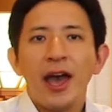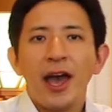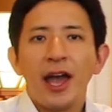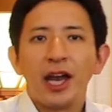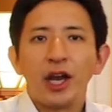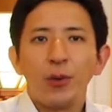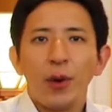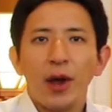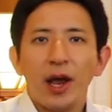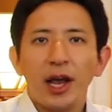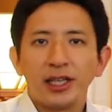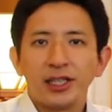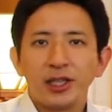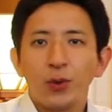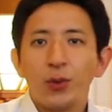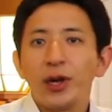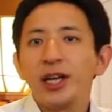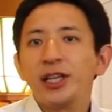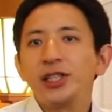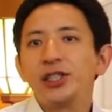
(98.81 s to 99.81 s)
Anyway, the
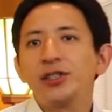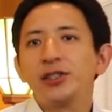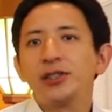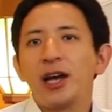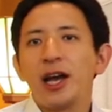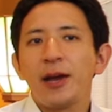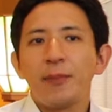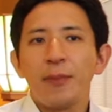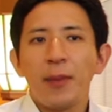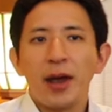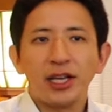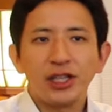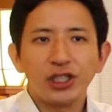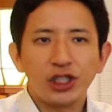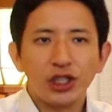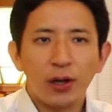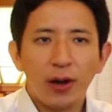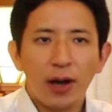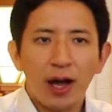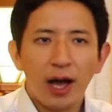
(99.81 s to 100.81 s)
reason I
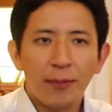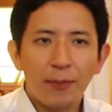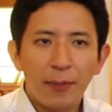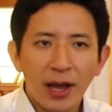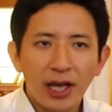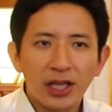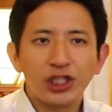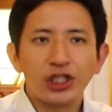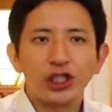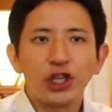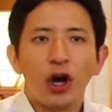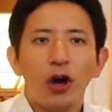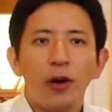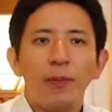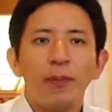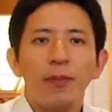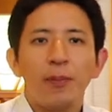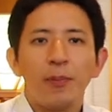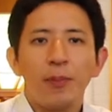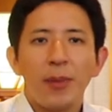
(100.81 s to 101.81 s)
mention I
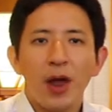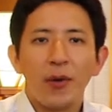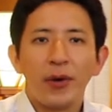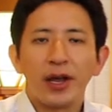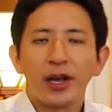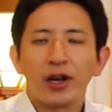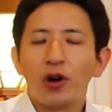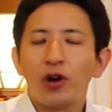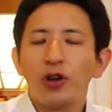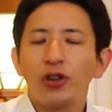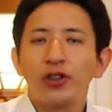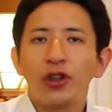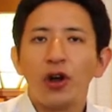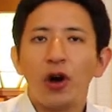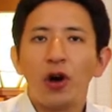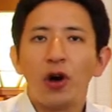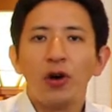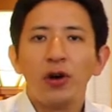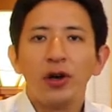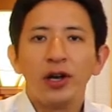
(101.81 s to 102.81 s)
mention
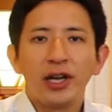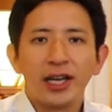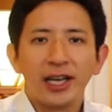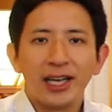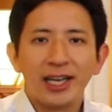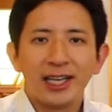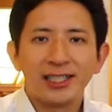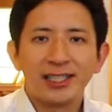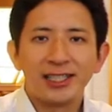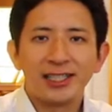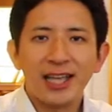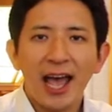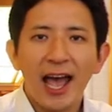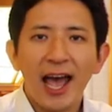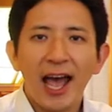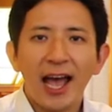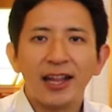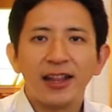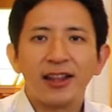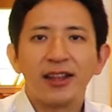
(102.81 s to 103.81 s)
Kondo is
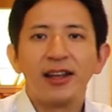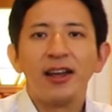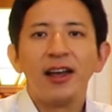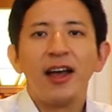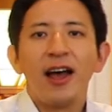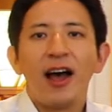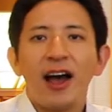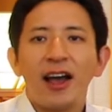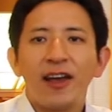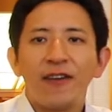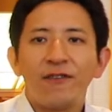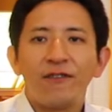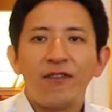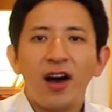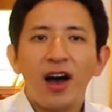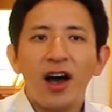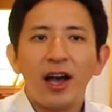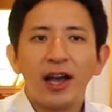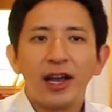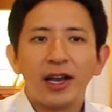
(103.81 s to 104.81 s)
that I
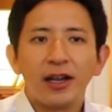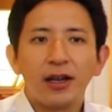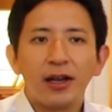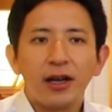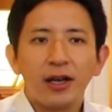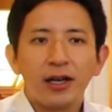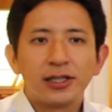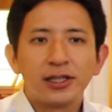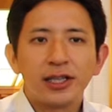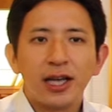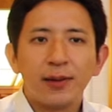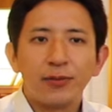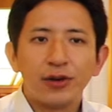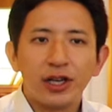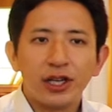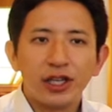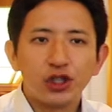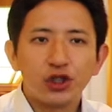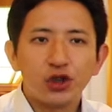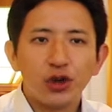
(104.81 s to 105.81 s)
find some
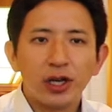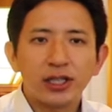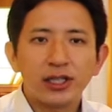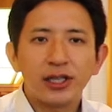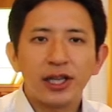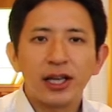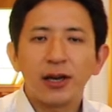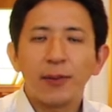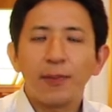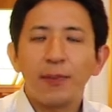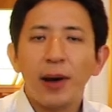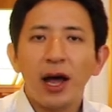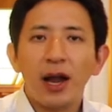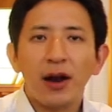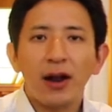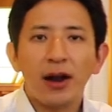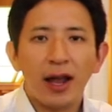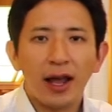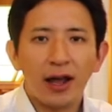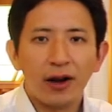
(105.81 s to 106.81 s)
interesting
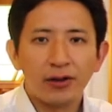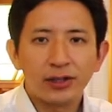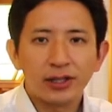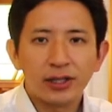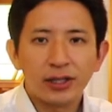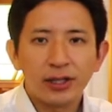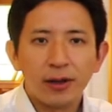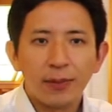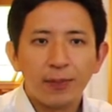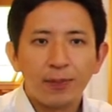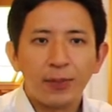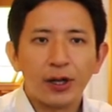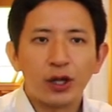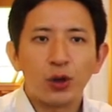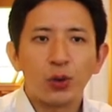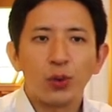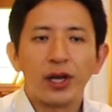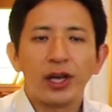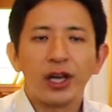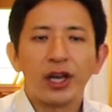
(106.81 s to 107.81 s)
parallels
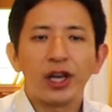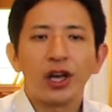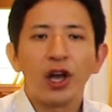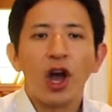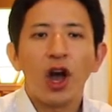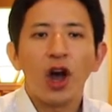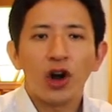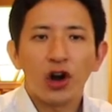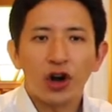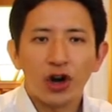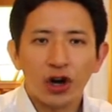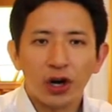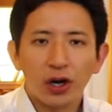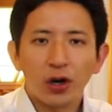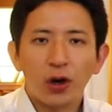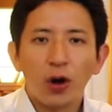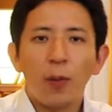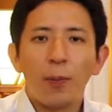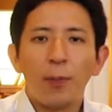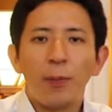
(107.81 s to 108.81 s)
between her
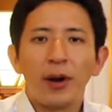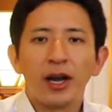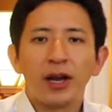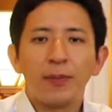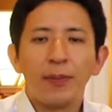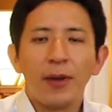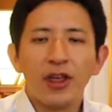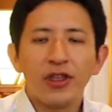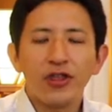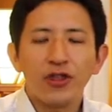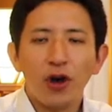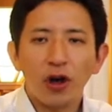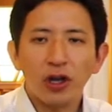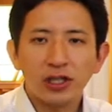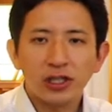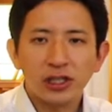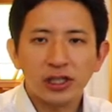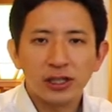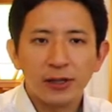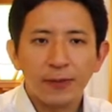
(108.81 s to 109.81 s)
KonMari
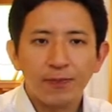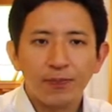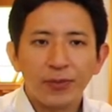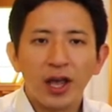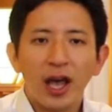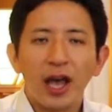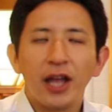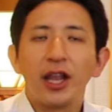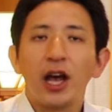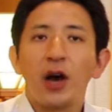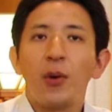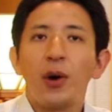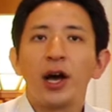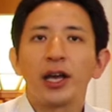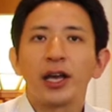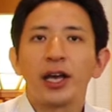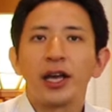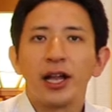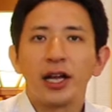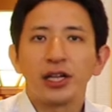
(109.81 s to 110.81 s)
methods and
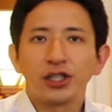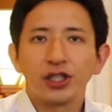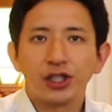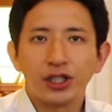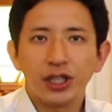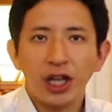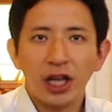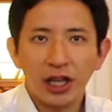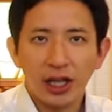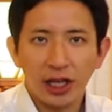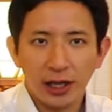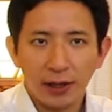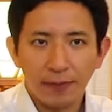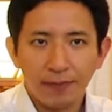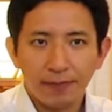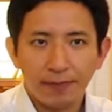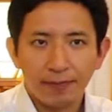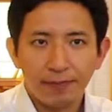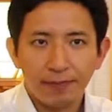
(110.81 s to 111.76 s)
our Gedatsu study.